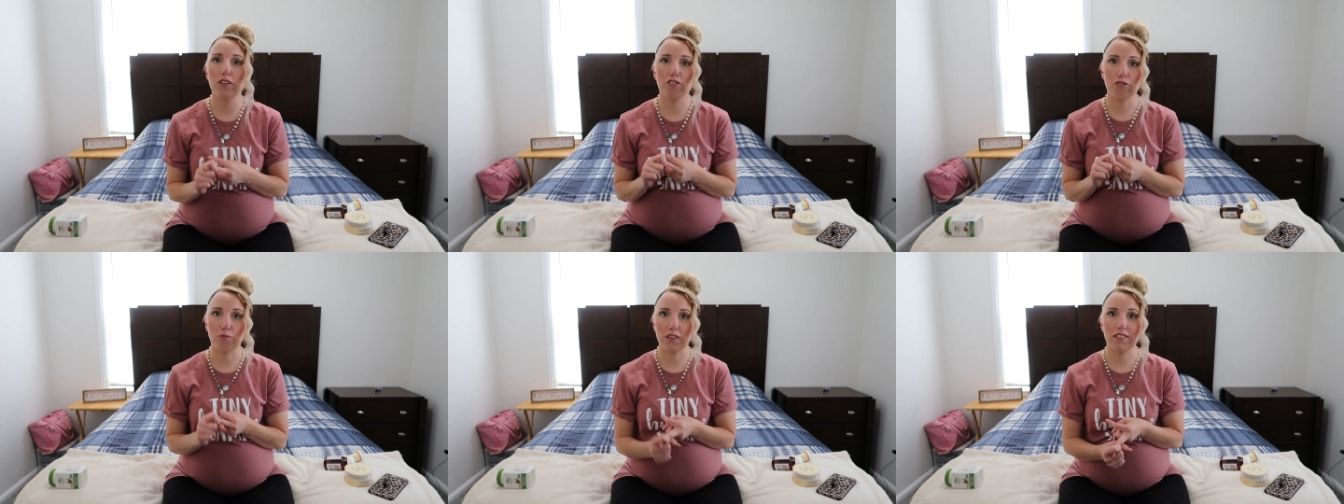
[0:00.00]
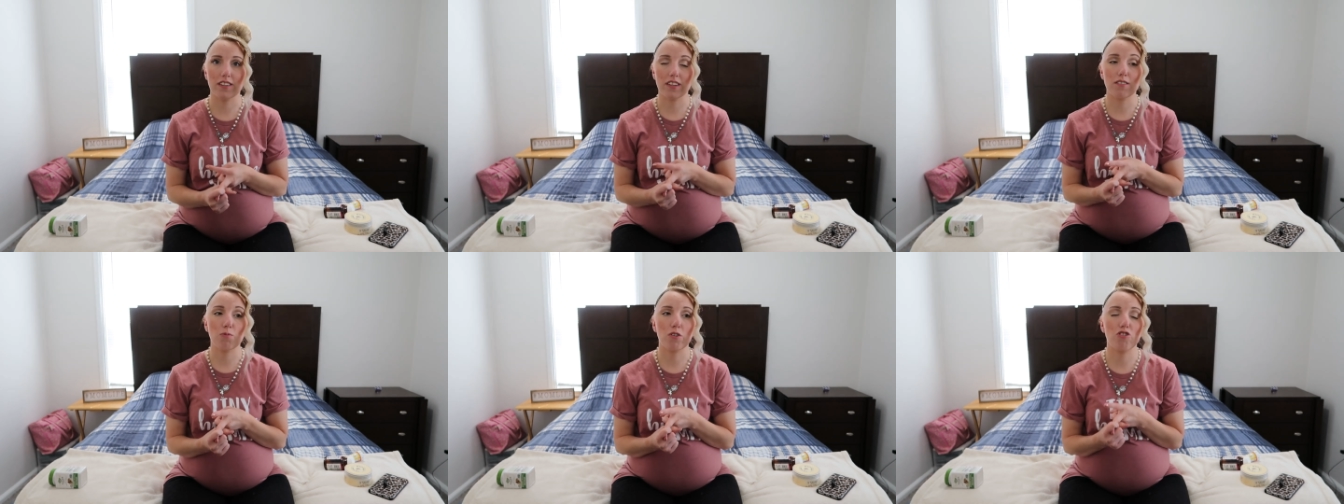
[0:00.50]
We just
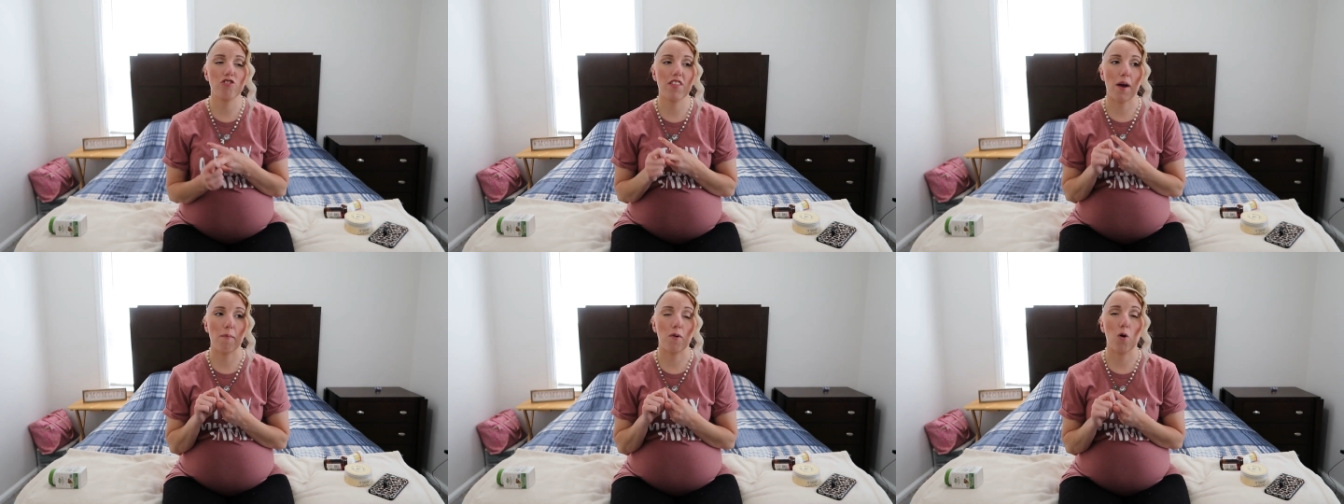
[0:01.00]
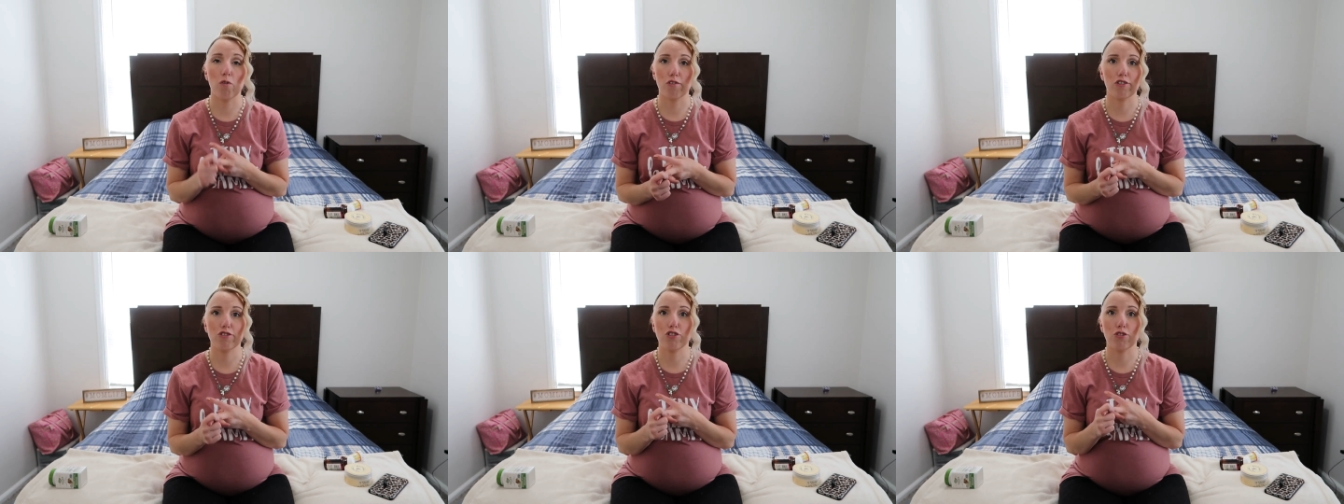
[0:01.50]
recently switched them
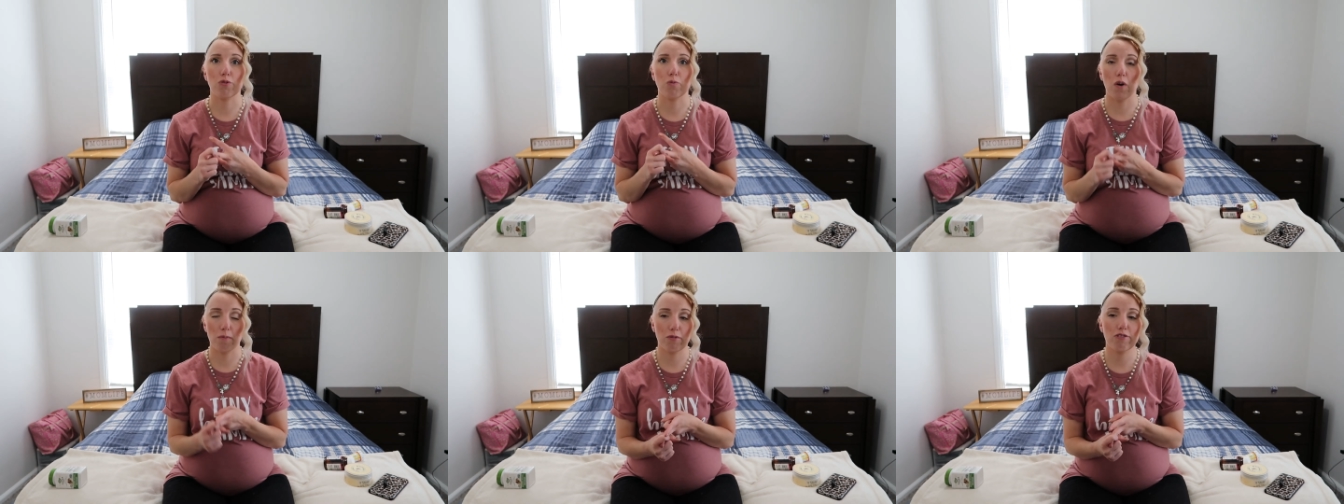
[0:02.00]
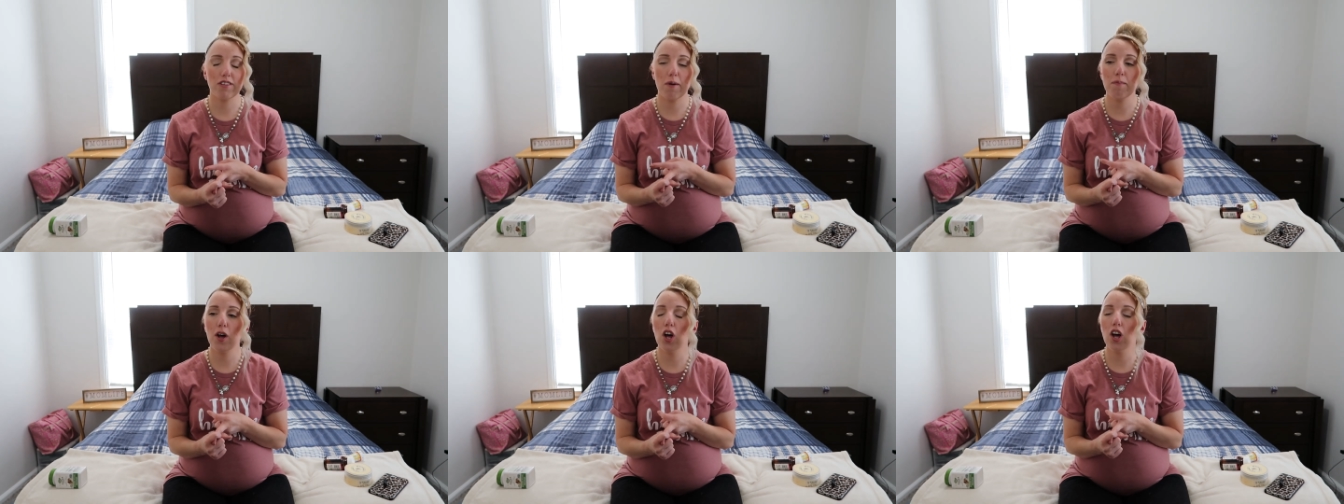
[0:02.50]
over to one
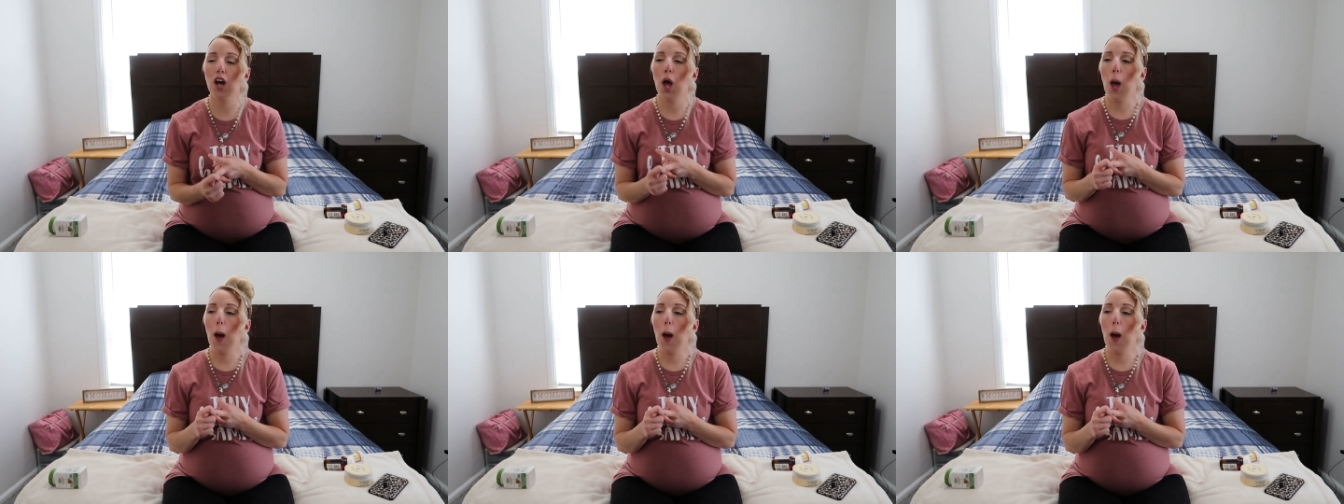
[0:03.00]
percent milk,